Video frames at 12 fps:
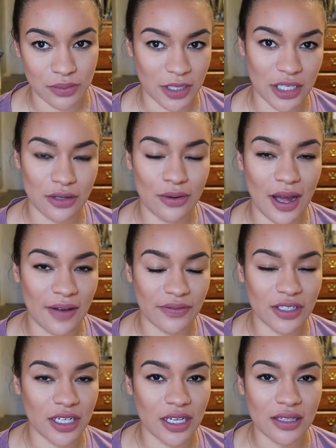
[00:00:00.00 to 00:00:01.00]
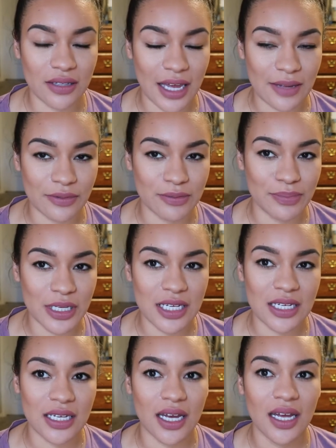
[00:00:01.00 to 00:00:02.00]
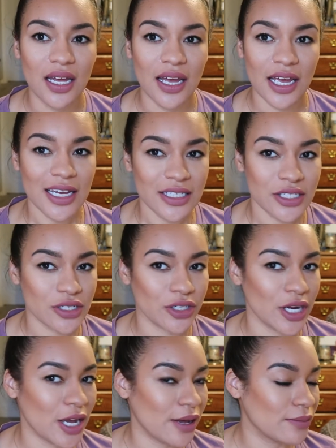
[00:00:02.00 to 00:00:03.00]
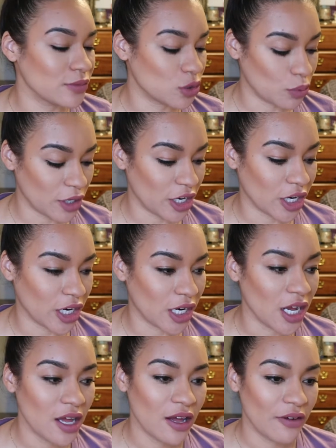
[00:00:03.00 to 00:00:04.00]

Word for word: Like, you have to like be Instagram, Twitter,